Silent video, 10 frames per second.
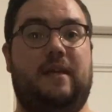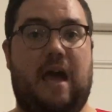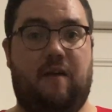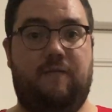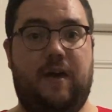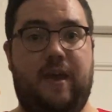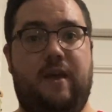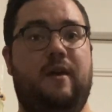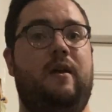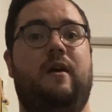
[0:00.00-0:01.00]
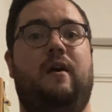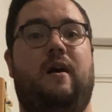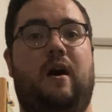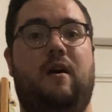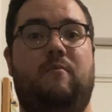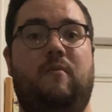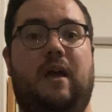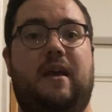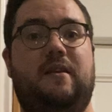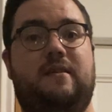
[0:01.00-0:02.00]
cafe,
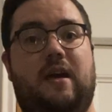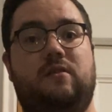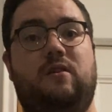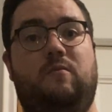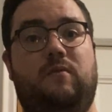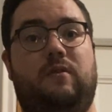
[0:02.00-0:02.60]
and it's actually